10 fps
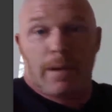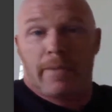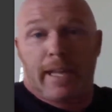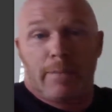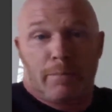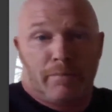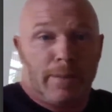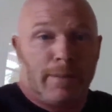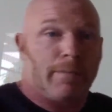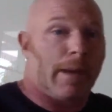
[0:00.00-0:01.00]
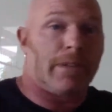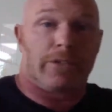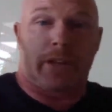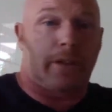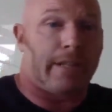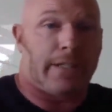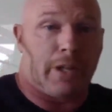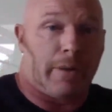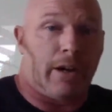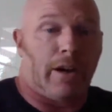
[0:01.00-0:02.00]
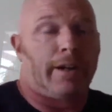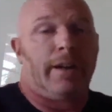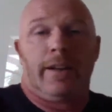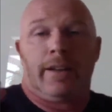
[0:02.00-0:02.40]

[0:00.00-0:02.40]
Maybe they gave him a premium. Maybe there's other things going on.